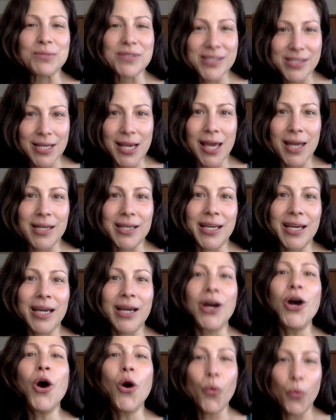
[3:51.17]

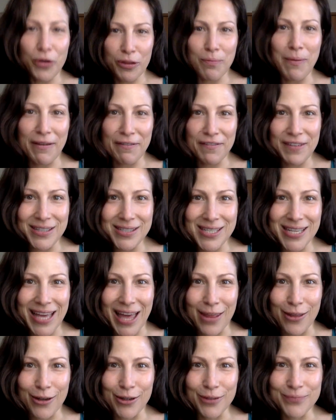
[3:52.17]
standing with my feet
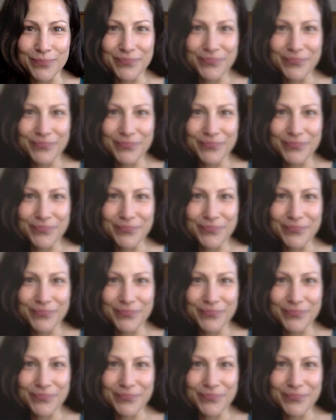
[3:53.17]
together.